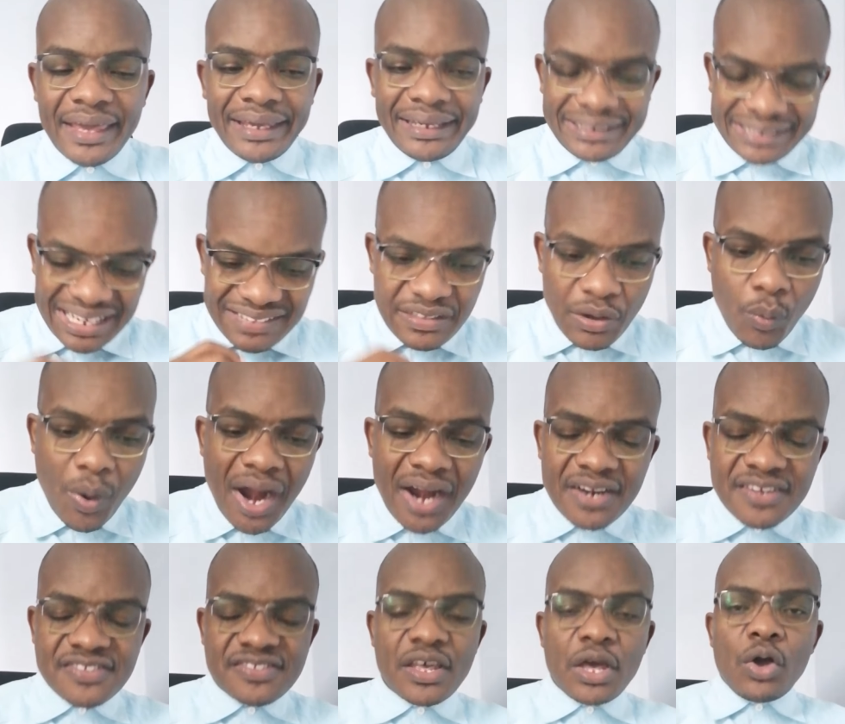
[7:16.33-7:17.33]
In other
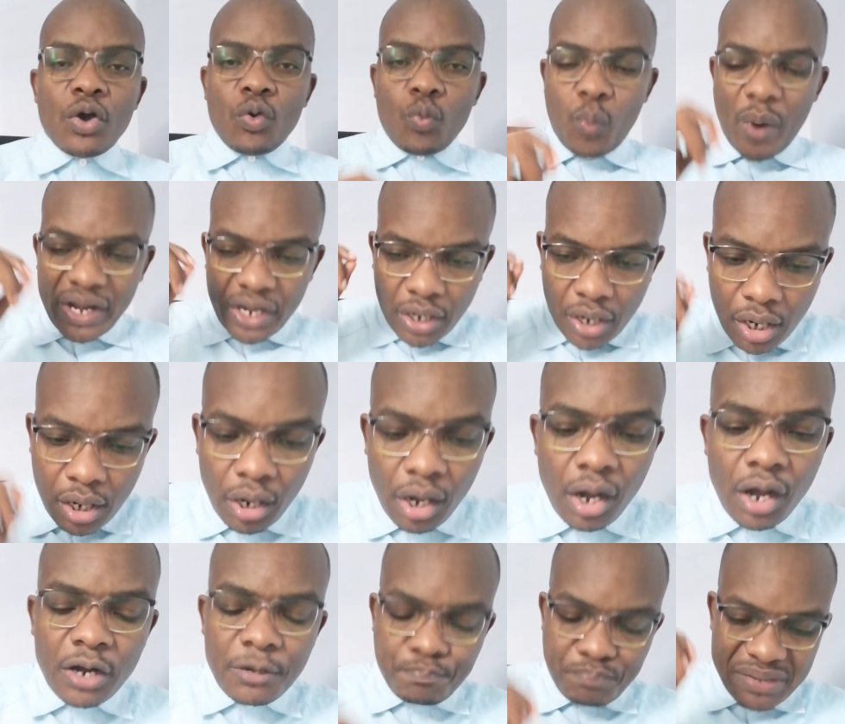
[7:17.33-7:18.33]
words, when
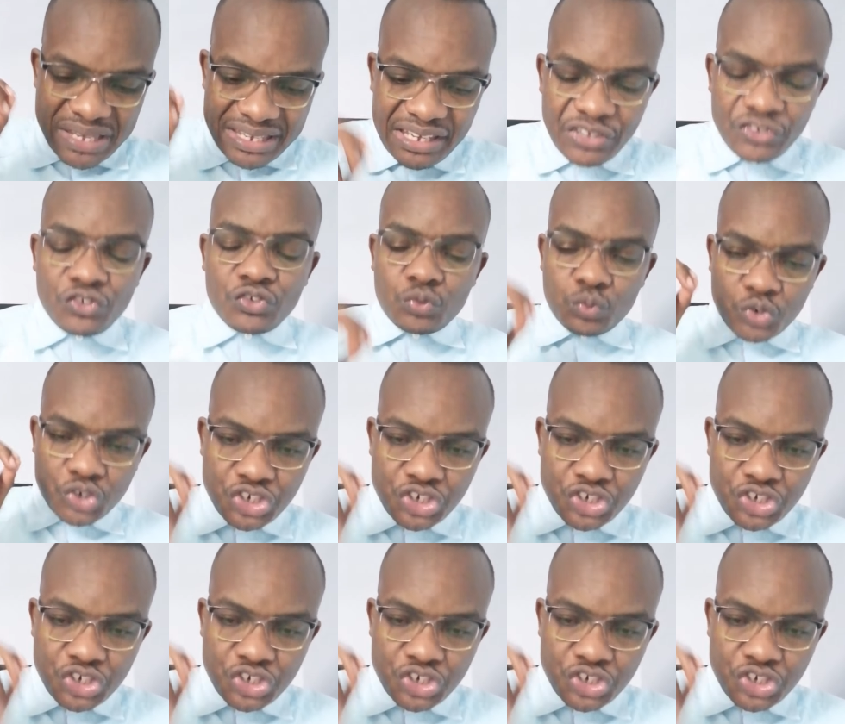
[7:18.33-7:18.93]
God begins to